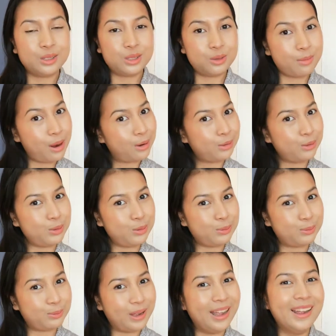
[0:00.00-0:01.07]
tomato
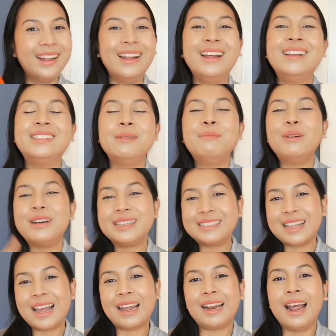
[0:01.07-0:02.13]
soup. Simple as
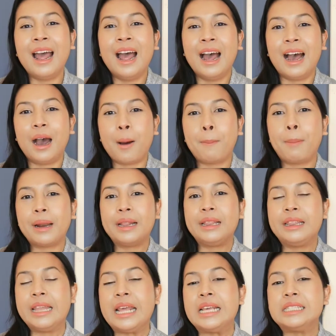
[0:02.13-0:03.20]
that.
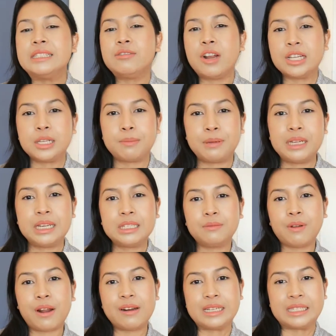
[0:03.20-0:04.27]
But this recipe is
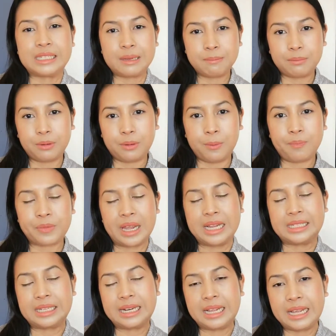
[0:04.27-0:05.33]
very simple.
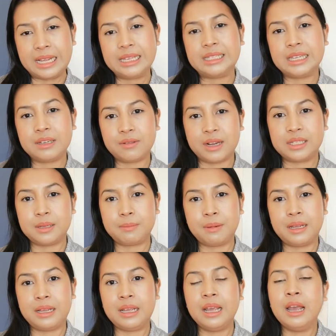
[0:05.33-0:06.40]
It's an easy
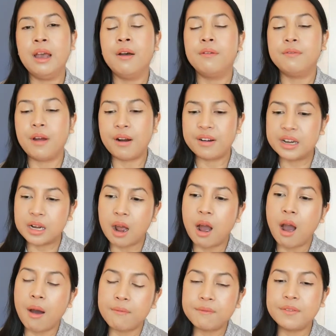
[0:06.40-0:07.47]
recipe, very
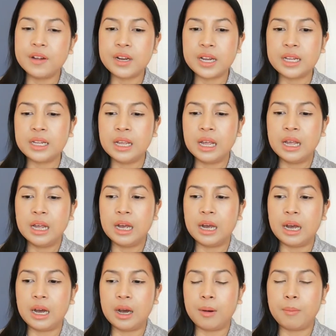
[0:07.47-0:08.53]
comforting,
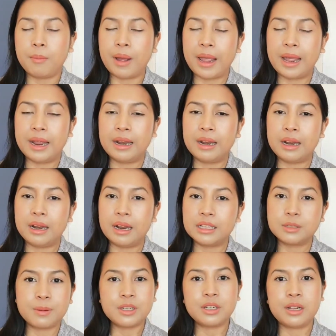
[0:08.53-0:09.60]
and
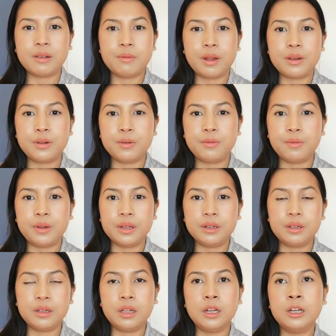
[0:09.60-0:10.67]
especially when you
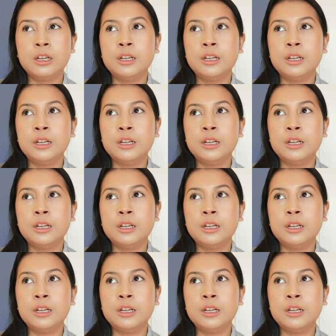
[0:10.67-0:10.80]
feel